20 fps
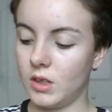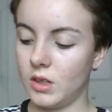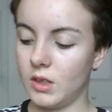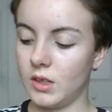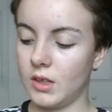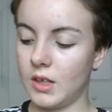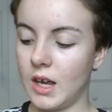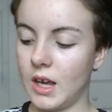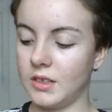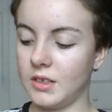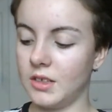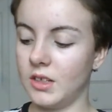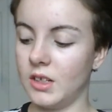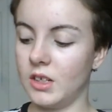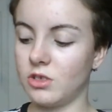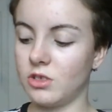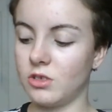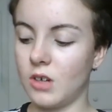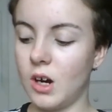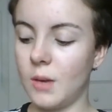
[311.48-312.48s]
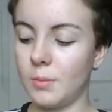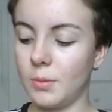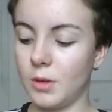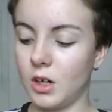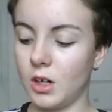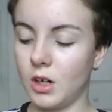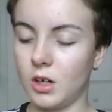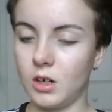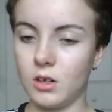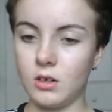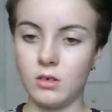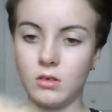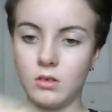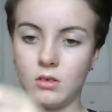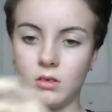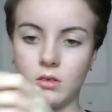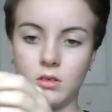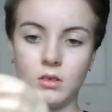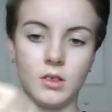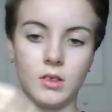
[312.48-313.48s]
this has a dropper.
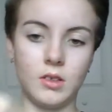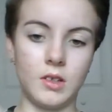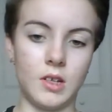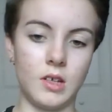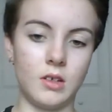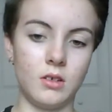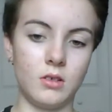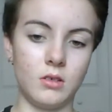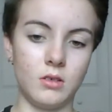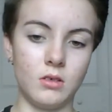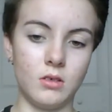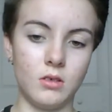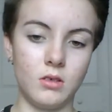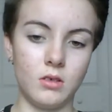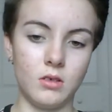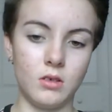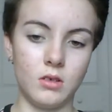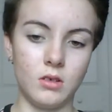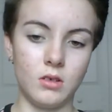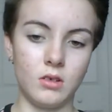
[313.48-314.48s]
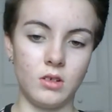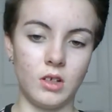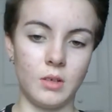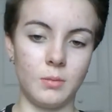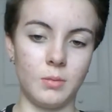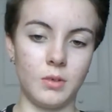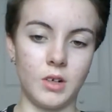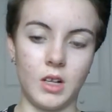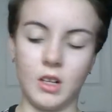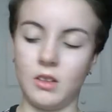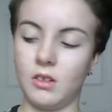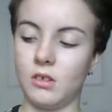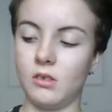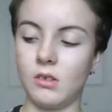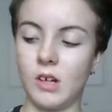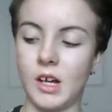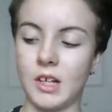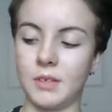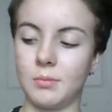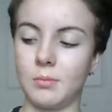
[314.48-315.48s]
See, really pretty little
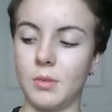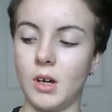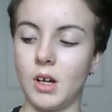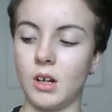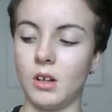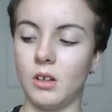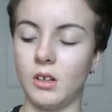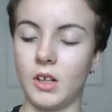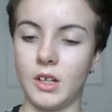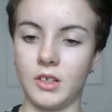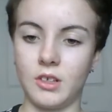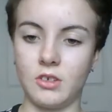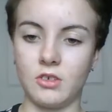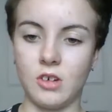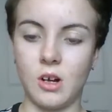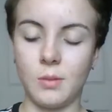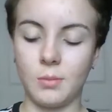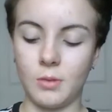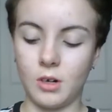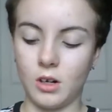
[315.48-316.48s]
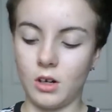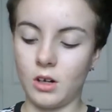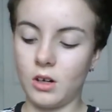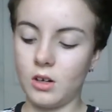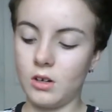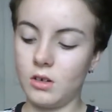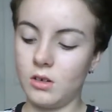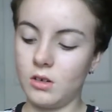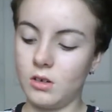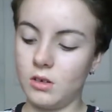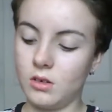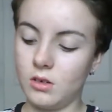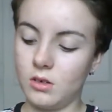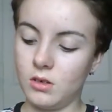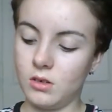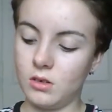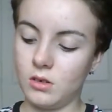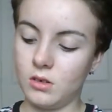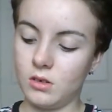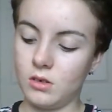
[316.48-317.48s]
glass bottle and has a dropper.
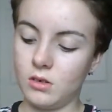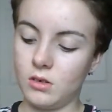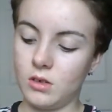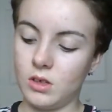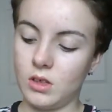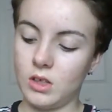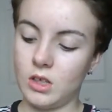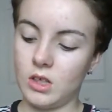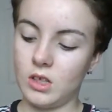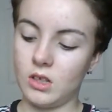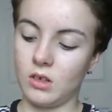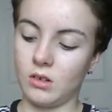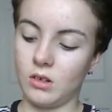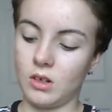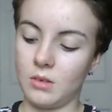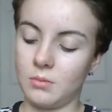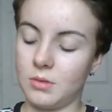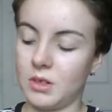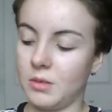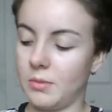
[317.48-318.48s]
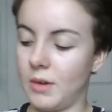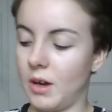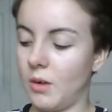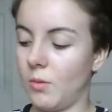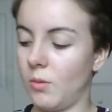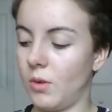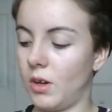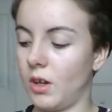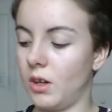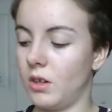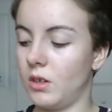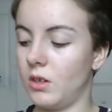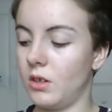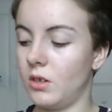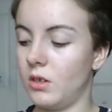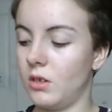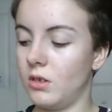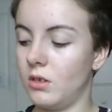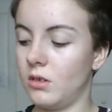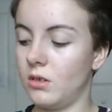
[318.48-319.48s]
So I'm gonna put about
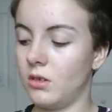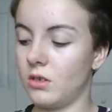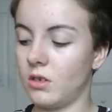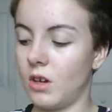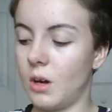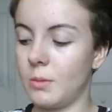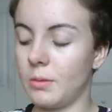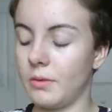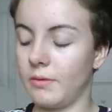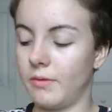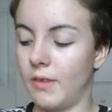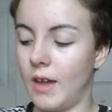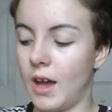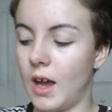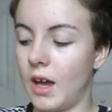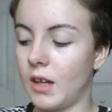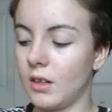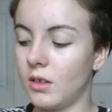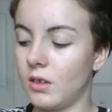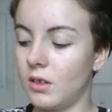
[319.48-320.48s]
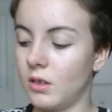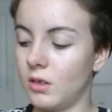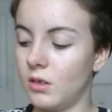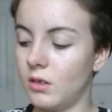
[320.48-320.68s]
1 drop of that